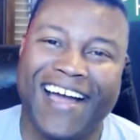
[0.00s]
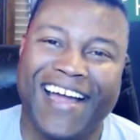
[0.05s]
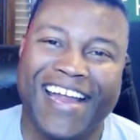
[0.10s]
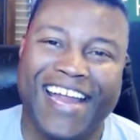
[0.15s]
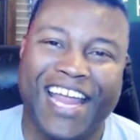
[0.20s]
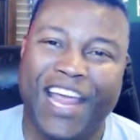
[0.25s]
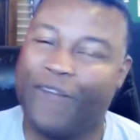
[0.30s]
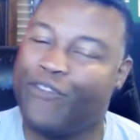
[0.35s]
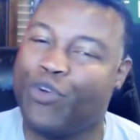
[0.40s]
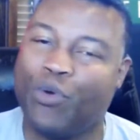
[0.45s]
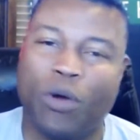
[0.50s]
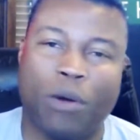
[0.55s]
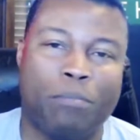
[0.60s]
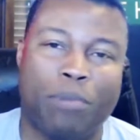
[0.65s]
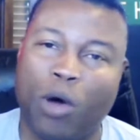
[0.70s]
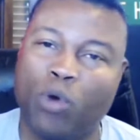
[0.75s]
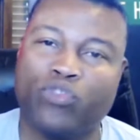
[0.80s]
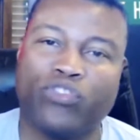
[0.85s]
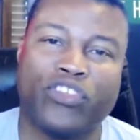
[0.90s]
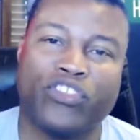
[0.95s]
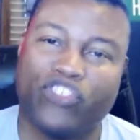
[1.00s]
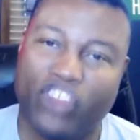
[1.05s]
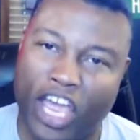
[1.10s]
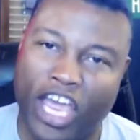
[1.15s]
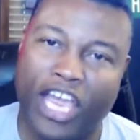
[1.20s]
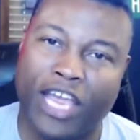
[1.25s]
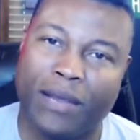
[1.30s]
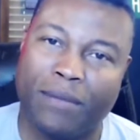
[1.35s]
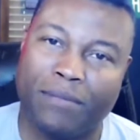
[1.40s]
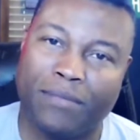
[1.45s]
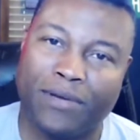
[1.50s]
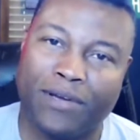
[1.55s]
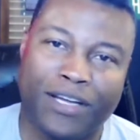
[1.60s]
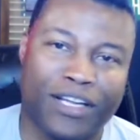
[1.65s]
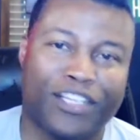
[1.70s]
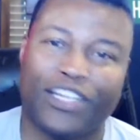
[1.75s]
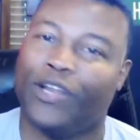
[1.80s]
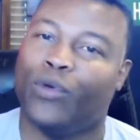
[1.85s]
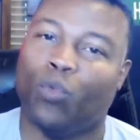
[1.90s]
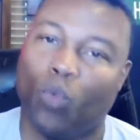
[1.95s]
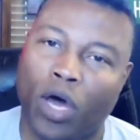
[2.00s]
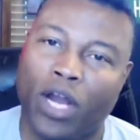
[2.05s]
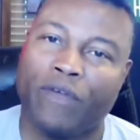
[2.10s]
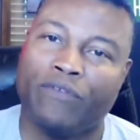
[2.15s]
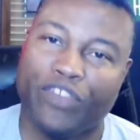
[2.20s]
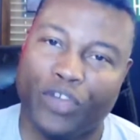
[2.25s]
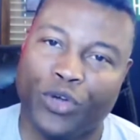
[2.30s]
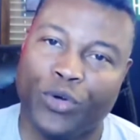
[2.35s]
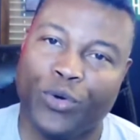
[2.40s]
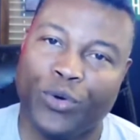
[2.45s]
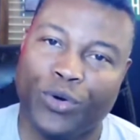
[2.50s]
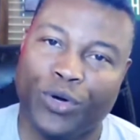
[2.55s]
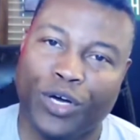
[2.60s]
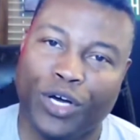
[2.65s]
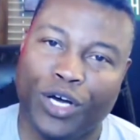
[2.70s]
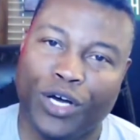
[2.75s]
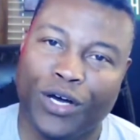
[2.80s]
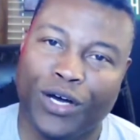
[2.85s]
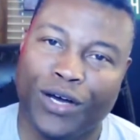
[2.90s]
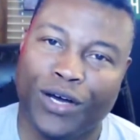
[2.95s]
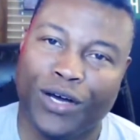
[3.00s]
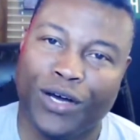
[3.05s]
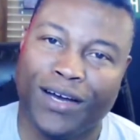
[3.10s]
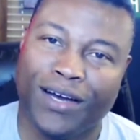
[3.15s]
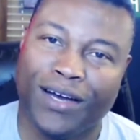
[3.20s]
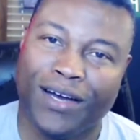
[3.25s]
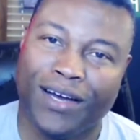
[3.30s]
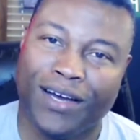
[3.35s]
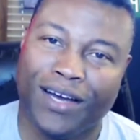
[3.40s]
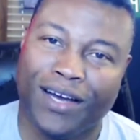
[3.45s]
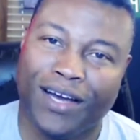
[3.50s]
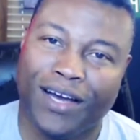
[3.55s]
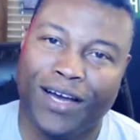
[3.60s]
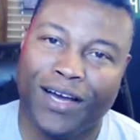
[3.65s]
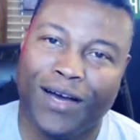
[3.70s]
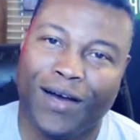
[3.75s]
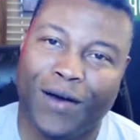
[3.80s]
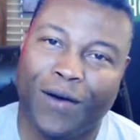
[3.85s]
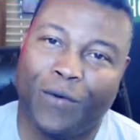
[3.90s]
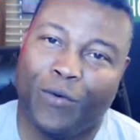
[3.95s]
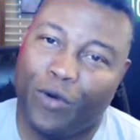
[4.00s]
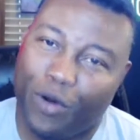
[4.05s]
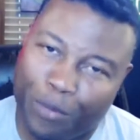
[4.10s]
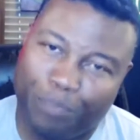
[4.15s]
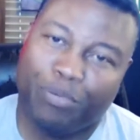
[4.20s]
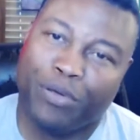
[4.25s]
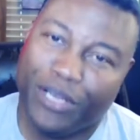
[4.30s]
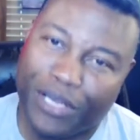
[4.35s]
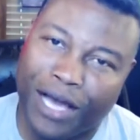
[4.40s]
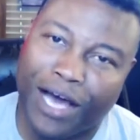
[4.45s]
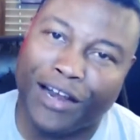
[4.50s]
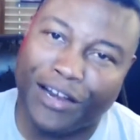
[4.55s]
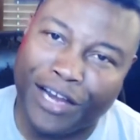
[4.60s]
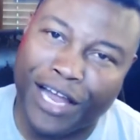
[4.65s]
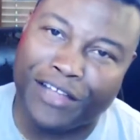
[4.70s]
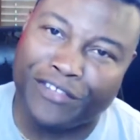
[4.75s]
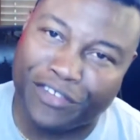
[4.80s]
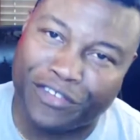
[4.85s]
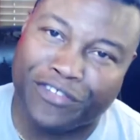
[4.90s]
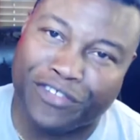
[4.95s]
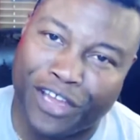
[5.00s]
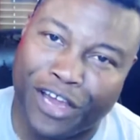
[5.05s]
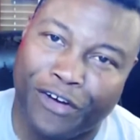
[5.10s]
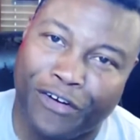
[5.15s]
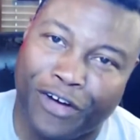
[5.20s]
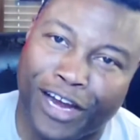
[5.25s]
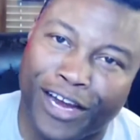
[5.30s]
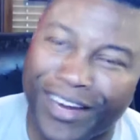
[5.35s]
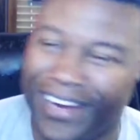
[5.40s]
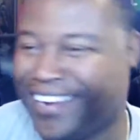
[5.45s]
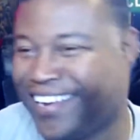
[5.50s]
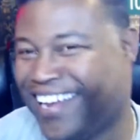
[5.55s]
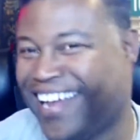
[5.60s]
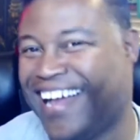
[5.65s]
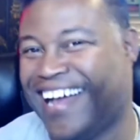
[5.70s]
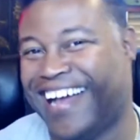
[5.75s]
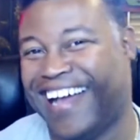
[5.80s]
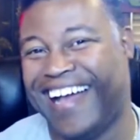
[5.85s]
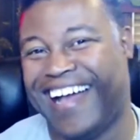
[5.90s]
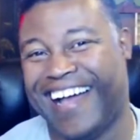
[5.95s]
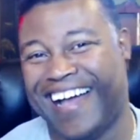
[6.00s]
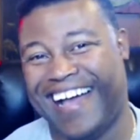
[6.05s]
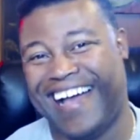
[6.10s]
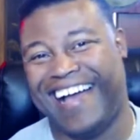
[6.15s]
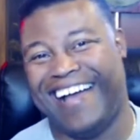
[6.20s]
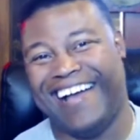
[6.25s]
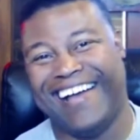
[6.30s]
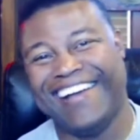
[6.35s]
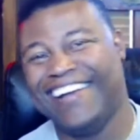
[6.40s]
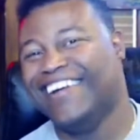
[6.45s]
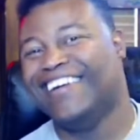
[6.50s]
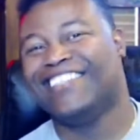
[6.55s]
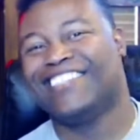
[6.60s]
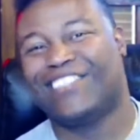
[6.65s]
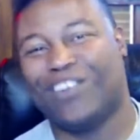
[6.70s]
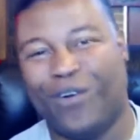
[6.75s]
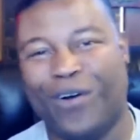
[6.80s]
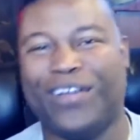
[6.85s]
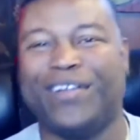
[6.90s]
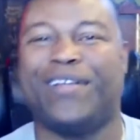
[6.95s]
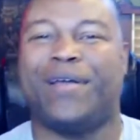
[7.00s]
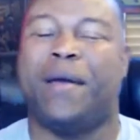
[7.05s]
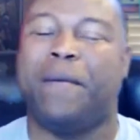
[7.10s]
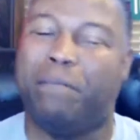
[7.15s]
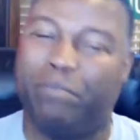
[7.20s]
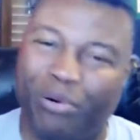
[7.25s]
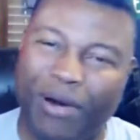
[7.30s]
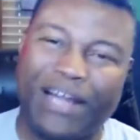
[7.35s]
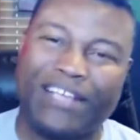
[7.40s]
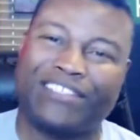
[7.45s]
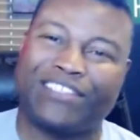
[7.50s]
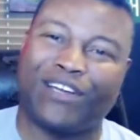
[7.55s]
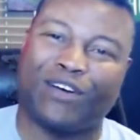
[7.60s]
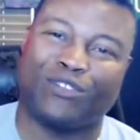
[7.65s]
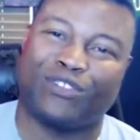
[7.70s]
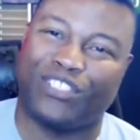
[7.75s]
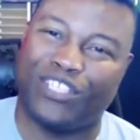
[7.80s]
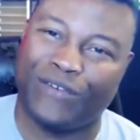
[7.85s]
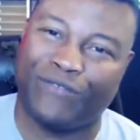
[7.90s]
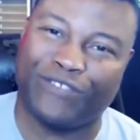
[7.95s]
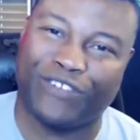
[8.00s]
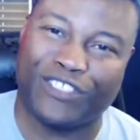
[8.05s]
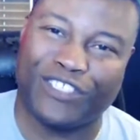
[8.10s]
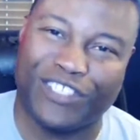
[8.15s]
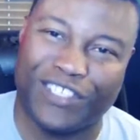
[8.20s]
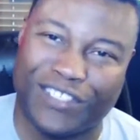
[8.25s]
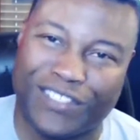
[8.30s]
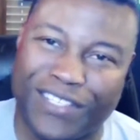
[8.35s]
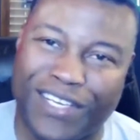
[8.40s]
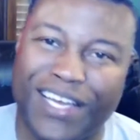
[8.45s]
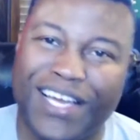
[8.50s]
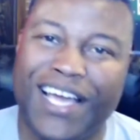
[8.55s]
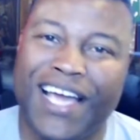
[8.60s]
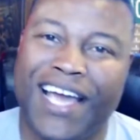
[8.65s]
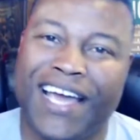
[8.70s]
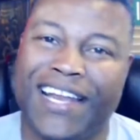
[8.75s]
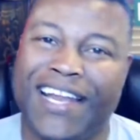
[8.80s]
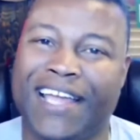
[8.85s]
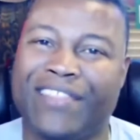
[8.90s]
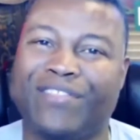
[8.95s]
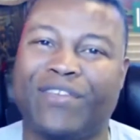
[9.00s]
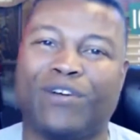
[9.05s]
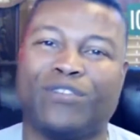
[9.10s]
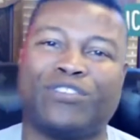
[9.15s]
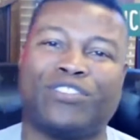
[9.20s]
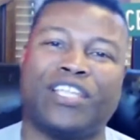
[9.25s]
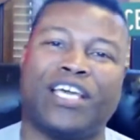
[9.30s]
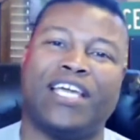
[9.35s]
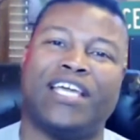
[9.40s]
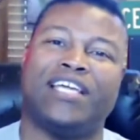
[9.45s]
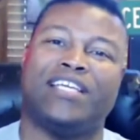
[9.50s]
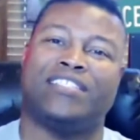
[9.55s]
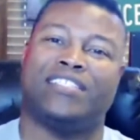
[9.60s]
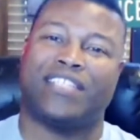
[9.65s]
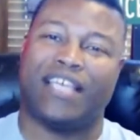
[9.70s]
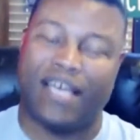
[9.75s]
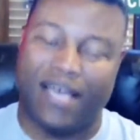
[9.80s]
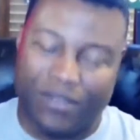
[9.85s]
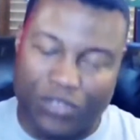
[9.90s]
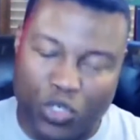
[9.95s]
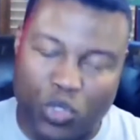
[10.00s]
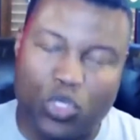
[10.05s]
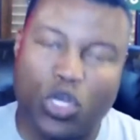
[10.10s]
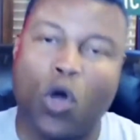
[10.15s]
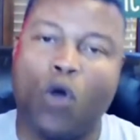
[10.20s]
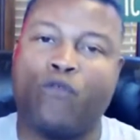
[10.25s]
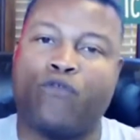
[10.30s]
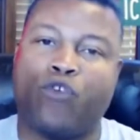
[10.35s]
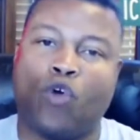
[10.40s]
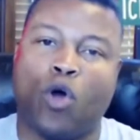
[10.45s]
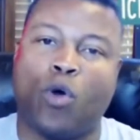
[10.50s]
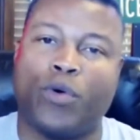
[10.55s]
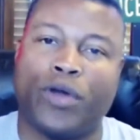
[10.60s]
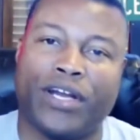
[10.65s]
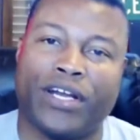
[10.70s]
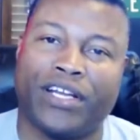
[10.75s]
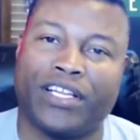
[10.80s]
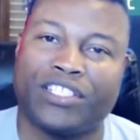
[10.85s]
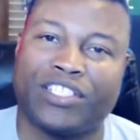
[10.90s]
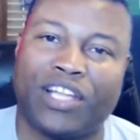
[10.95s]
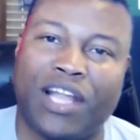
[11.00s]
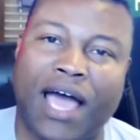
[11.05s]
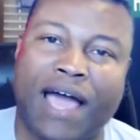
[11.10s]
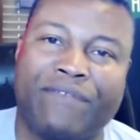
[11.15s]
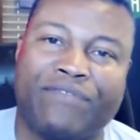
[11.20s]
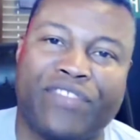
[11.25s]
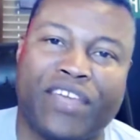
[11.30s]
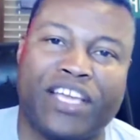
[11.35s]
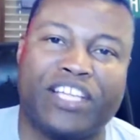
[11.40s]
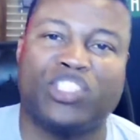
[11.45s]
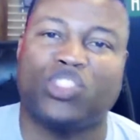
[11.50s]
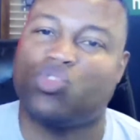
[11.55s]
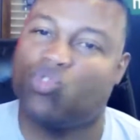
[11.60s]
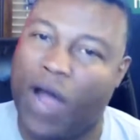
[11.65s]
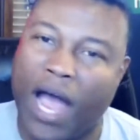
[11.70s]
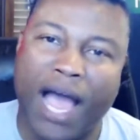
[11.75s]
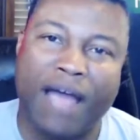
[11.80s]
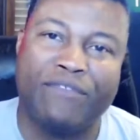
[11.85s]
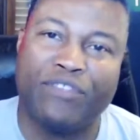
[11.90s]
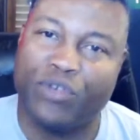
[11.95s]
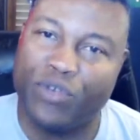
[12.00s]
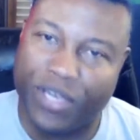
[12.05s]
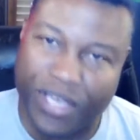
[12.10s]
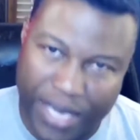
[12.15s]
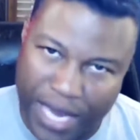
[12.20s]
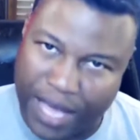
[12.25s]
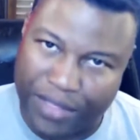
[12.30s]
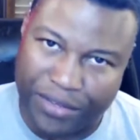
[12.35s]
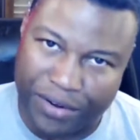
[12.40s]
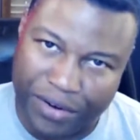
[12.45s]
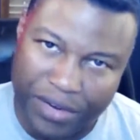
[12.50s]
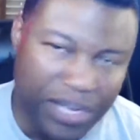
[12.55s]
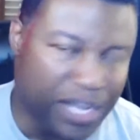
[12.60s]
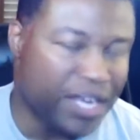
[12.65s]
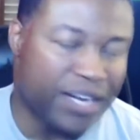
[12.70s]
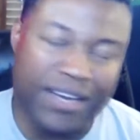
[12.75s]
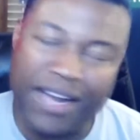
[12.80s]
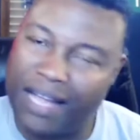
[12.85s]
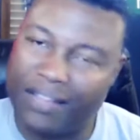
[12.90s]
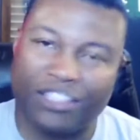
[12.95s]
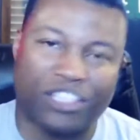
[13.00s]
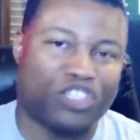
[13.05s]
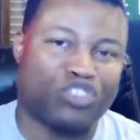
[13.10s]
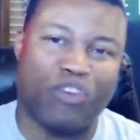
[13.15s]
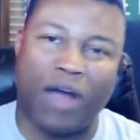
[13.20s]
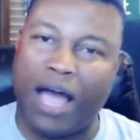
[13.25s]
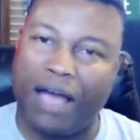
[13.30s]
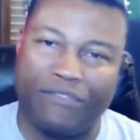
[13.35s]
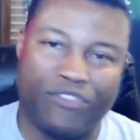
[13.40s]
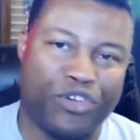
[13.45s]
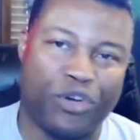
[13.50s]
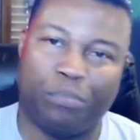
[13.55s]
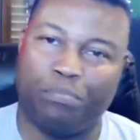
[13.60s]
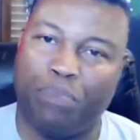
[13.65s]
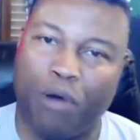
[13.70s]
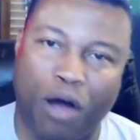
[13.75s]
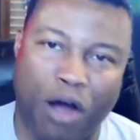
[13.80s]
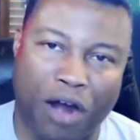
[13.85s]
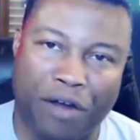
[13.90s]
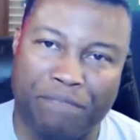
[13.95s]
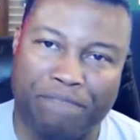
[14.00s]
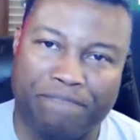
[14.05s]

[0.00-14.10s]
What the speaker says: if you were both the same, then one of you would be unnecessary. So embrace those differences and let those things that you go forward in this life thing drive you together, not to drive you apart.